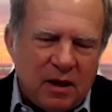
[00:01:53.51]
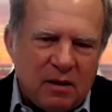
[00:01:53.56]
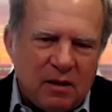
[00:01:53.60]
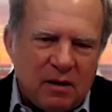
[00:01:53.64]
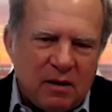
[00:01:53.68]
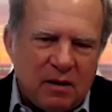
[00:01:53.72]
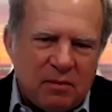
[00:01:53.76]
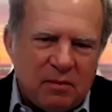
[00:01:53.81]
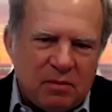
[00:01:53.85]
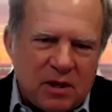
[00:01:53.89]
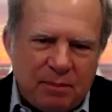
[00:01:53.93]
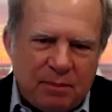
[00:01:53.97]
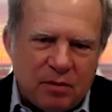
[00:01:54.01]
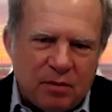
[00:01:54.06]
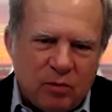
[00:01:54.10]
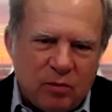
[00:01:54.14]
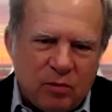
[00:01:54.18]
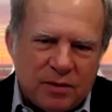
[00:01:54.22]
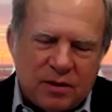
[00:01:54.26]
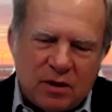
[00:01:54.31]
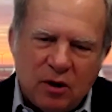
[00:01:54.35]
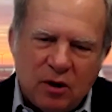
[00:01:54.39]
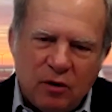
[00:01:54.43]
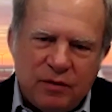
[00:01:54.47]
coupled
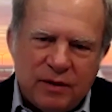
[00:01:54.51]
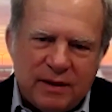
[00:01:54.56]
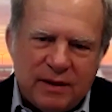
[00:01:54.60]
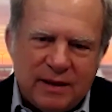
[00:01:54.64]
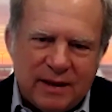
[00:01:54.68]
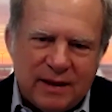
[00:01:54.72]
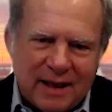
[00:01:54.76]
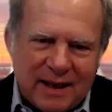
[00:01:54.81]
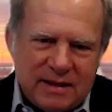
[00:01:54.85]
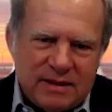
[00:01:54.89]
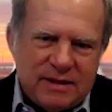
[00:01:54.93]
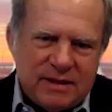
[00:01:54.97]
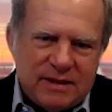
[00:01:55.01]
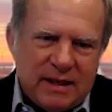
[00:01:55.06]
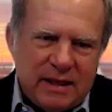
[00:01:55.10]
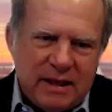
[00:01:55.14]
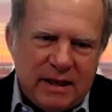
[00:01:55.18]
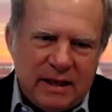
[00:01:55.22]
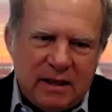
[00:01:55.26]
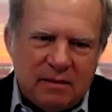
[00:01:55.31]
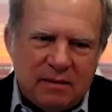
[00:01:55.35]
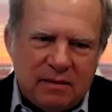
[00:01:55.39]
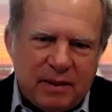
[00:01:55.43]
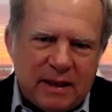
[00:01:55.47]
with
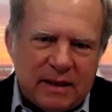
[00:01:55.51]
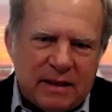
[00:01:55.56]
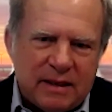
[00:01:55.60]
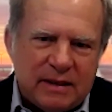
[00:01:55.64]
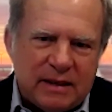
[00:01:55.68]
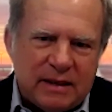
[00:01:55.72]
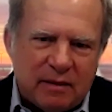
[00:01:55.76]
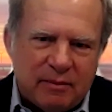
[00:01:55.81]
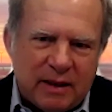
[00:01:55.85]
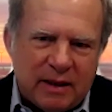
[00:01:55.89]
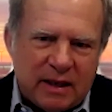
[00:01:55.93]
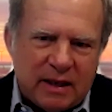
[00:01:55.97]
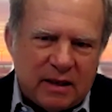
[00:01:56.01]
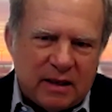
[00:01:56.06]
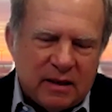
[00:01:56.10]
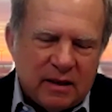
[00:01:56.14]
COVID-19 pandemic.